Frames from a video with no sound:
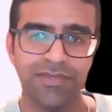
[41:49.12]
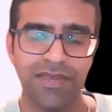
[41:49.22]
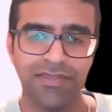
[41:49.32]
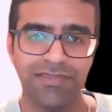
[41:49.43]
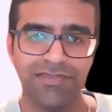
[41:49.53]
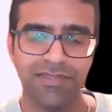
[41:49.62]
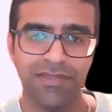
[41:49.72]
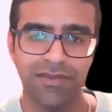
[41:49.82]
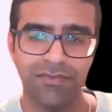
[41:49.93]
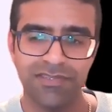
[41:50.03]
And
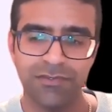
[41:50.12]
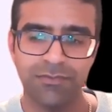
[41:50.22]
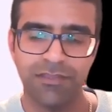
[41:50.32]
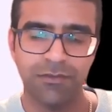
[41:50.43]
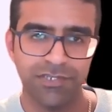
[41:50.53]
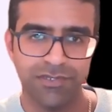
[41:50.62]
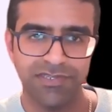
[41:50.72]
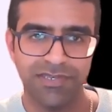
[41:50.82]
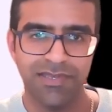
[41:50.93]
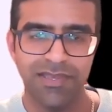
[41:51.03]
when I talk about the
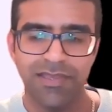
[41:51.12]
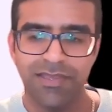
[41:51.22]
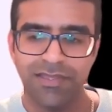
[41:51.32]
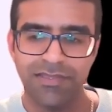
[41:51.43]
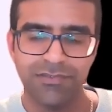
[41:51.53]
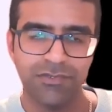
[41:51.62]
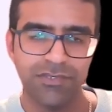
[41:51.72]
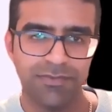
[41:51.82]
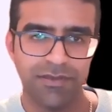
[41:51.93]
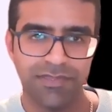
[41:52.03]
opportunity, it's not
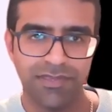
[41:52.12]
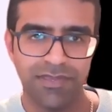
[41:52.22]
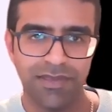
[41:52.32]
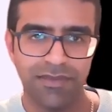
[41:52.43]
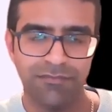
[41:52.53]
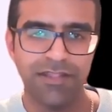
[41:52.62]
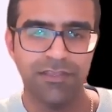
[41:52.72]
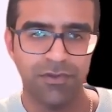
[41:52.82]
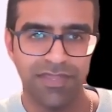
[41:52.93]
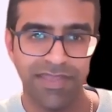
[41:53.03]
just about the value
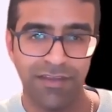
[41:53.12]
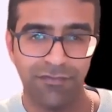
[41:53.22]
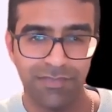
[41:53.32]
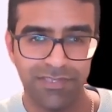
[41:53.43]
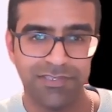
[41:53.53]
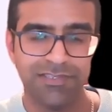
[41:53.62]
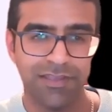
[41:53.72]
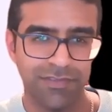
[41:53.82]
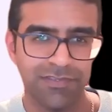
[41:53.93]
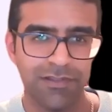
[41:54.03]
you're going to get from this
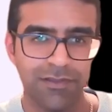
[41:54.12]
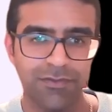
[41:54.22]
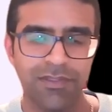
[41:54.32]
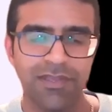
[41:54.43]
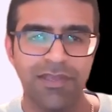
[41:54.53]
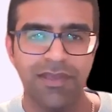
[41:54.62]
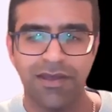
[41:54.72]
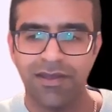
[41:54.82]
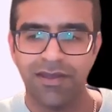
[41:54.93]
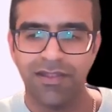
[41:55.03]
service alone.
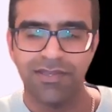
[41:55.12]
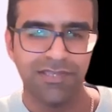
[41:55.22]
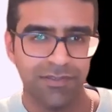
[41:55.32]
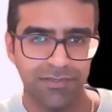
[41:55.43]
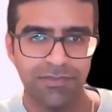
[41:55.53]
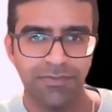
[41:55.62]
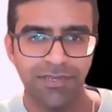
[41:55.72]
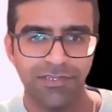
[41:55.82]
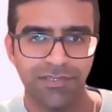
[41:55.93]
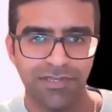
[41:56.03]
Like I said, there is a bigger
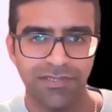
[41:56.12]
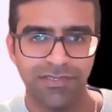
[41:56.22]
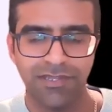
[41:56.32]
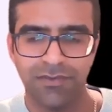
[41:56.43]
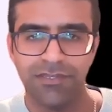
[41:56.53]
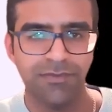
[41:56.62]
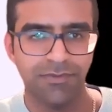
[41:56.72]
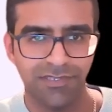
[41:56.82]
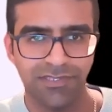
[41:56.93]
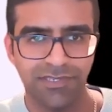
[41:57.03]
picture to this, and I want you to be able
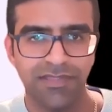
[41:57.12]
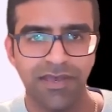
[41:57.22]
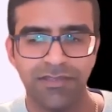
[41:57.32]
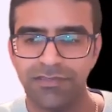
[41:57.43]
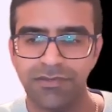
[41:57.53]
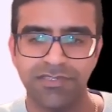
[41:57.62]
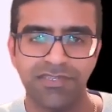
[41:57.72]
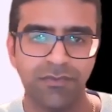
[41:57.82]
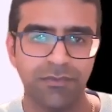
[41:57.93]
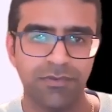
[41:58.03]
to see that so you
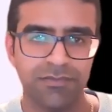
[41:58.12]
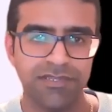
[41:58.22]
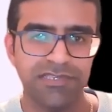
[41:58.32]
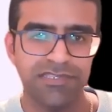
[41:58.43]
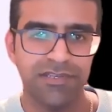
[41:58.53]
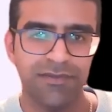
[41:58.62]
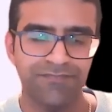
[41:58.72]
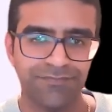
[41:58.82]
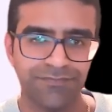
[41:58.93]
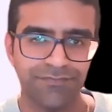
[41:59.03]
understand what the possibilities are.
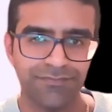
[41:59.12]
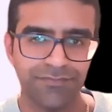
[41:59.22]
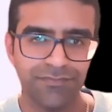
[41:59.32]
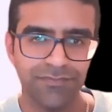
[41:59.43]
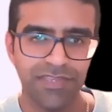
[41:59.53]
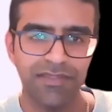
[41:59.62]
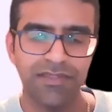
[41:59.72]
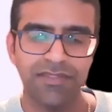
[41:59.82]
And